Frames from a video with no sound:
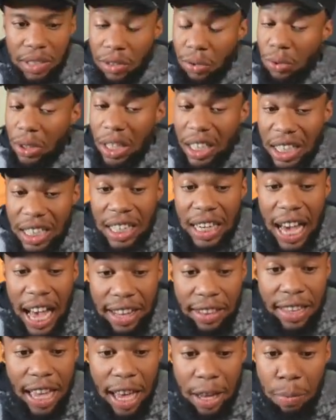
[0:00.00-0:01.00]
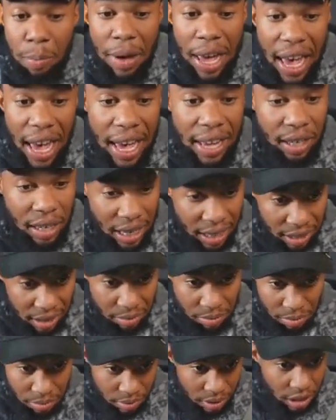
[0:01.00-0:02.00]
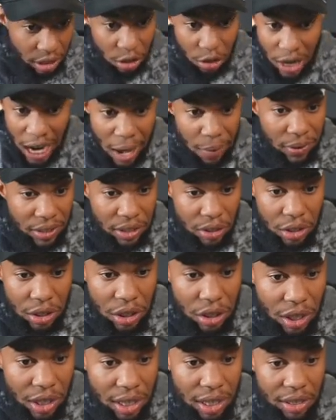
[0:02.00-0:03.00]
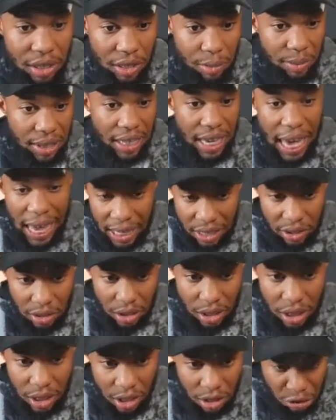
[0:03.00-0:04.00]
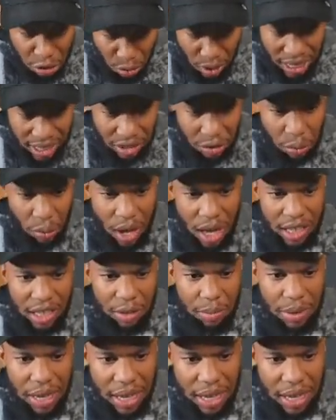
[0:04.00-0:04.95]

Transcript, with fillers: It's really not that bad. Like, the graphics are good. The mechanics are good. Look at the way he's walking,